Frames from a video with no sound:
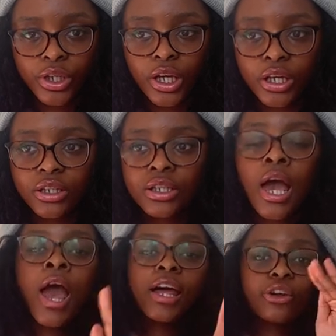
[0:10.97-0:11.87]
days.
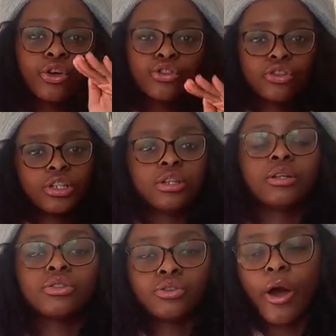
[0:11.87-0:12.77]
And I know you're
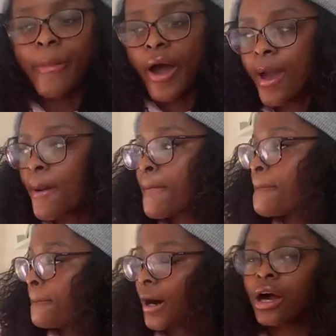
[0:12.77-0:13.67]
stressed, so am I.
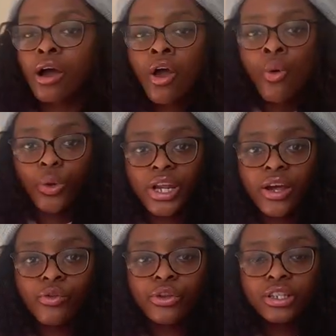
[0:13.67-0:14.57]
But we're gonna
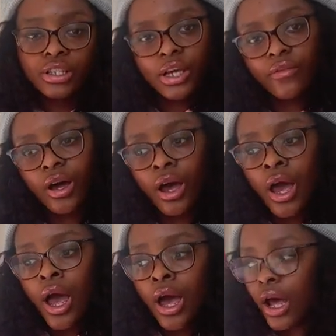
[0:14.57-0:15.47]
get through this together.
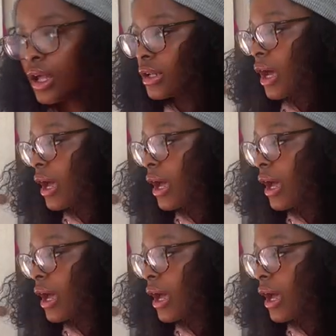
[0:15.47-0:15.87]
And I